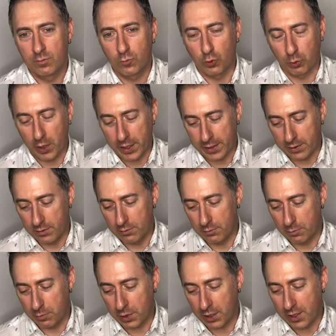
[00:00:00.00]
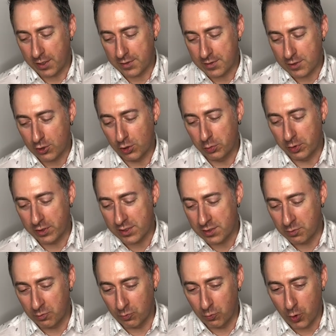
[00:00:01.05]
Right, because
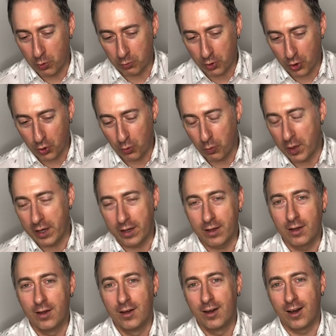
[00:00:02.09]
globalism won't go away